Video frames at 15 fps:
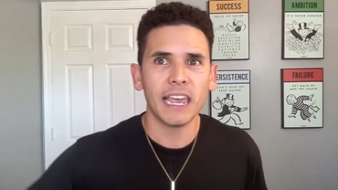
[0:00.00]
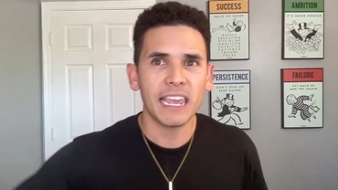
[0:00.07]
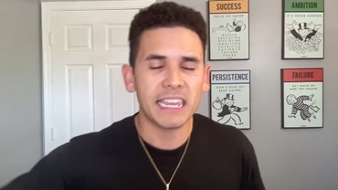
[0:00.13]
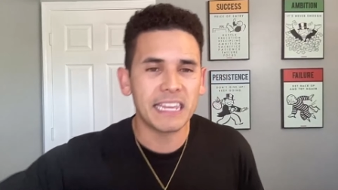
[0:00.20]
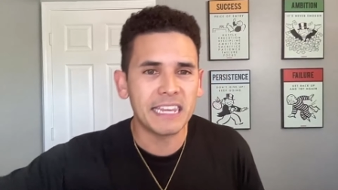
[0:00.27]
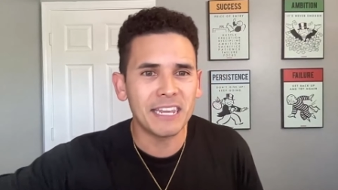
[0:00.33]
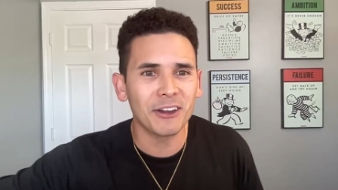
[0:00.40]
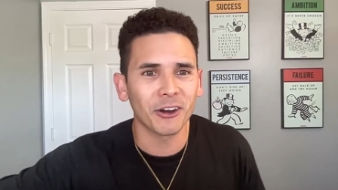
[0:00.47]

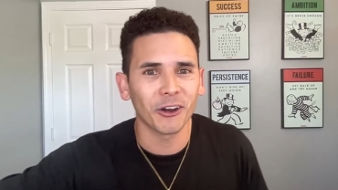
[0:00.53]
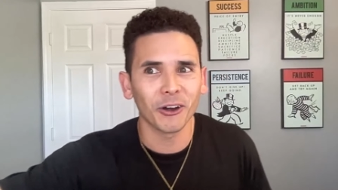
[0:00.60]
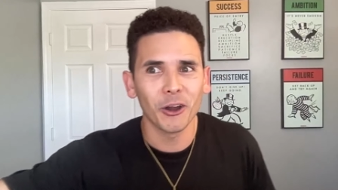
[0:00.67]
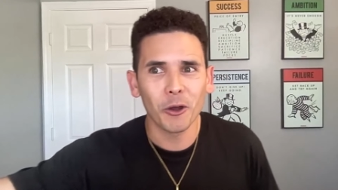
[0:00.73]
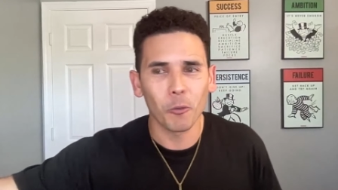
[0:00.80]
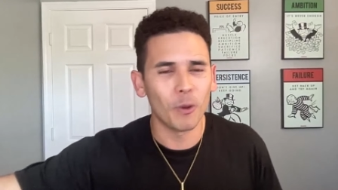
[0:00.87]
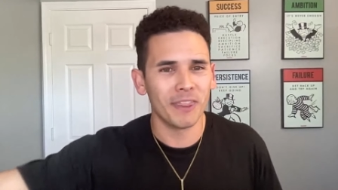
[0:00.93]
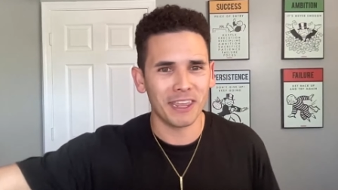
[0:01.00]
hear
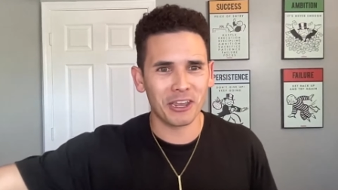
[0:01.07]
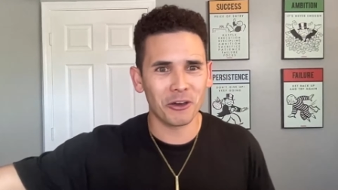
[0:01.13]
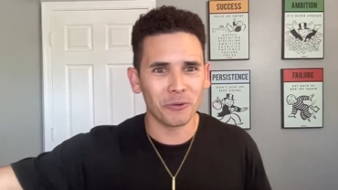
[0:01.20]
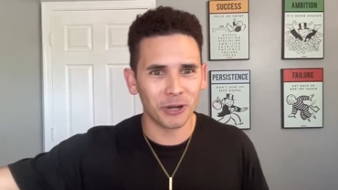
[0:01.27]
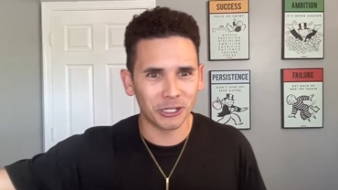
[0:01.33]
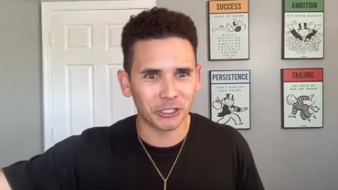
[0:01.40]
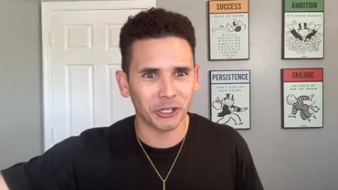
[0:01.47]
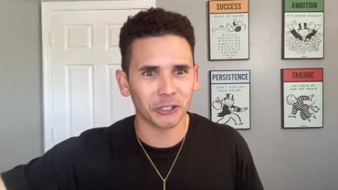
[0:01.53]
when they go
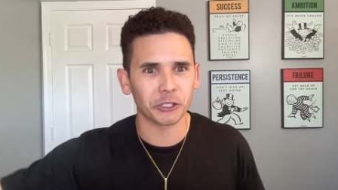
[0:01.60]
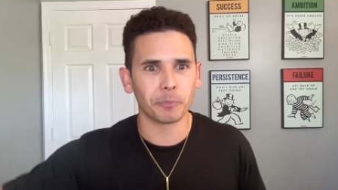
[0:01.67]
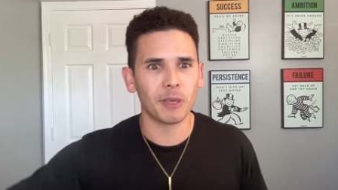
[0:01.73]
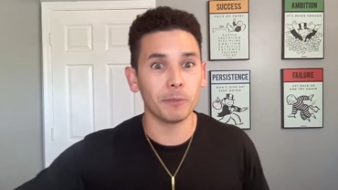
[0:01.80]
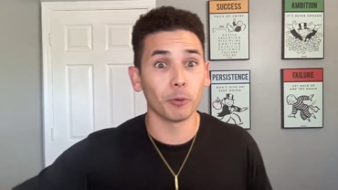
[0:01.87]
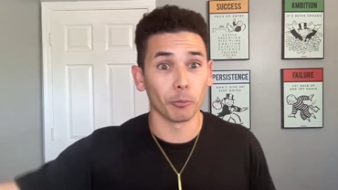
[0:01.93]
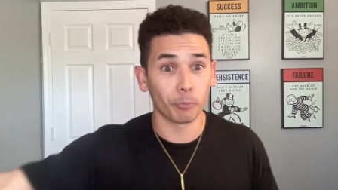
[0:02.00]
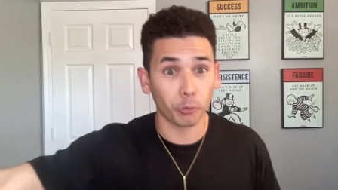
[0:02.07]
into church
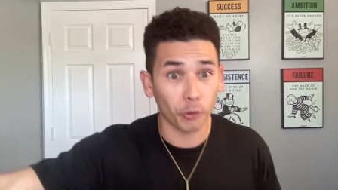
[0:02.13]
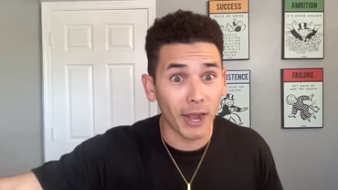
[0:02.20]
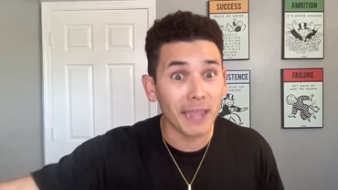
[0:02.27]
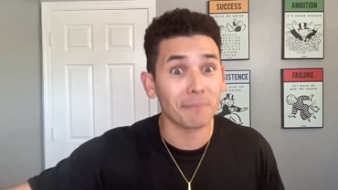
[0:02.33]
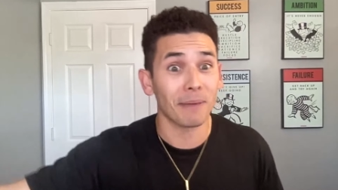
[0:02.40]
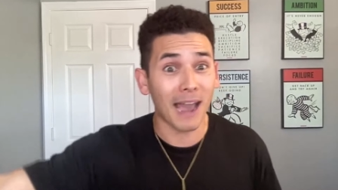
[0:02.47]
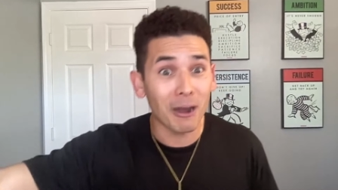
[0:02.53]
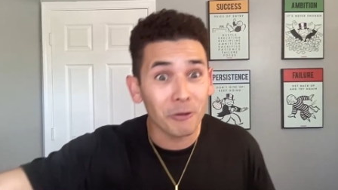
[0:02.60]
people pray
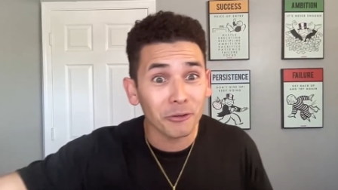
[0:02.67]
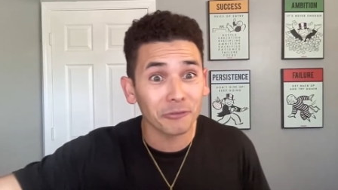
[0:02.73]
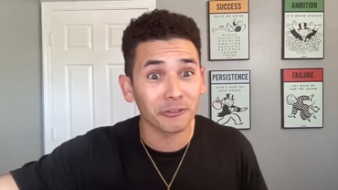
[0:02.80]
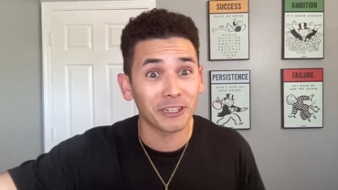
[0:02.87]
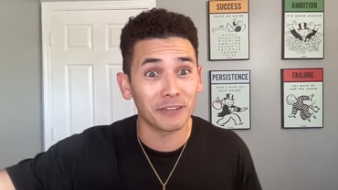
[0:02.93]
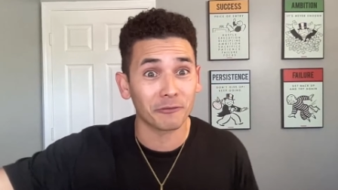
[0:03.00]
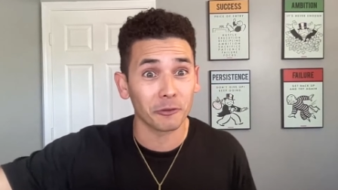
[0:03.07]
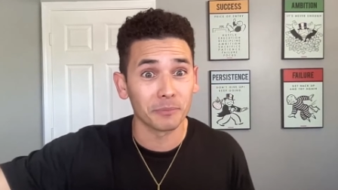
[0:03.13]

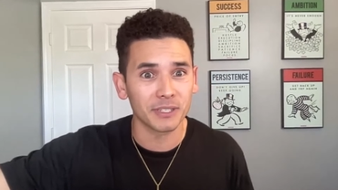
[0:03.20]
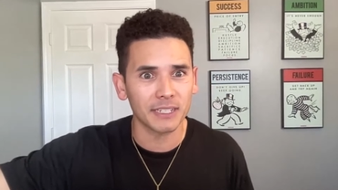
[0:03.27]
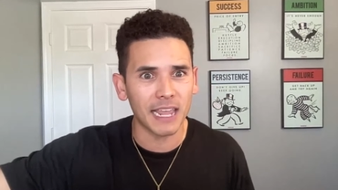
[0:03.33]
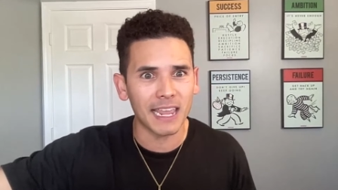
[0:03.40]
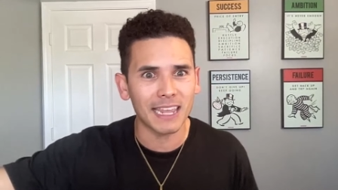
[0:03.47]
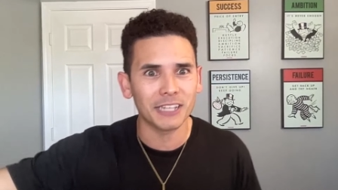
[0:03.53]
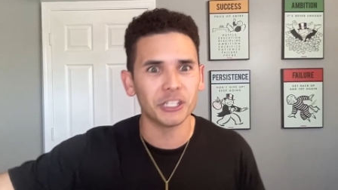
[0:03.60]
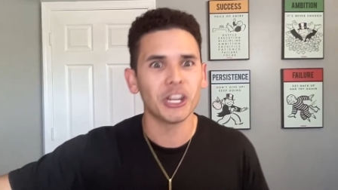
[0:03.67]
powerfully from
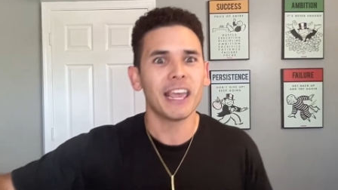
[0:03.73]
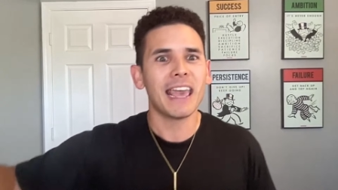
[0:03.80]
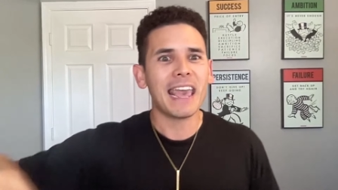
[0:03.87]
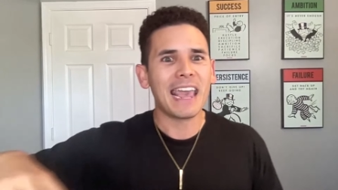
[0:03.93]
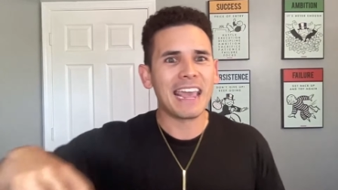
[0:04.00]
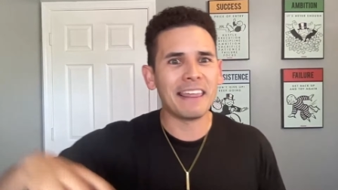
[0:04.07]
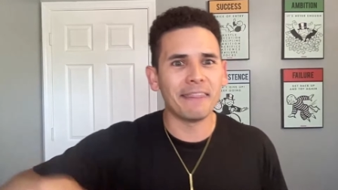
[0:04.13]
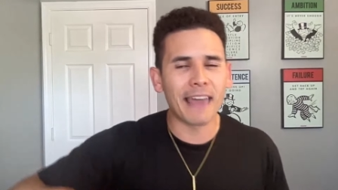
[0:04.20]
stage
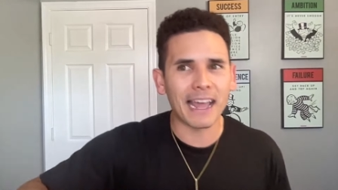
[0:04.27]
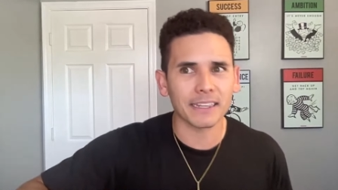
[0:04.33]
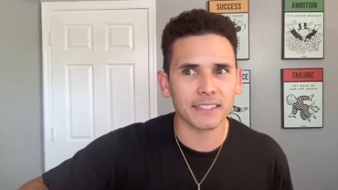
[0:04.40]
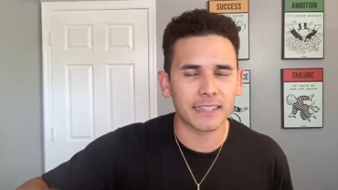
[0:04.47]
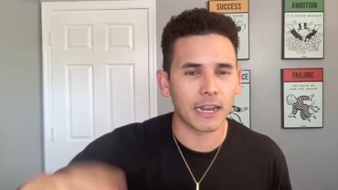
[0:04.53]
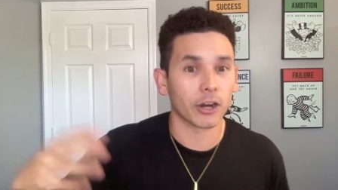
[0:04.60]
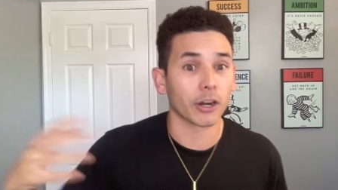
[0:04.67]
and that's their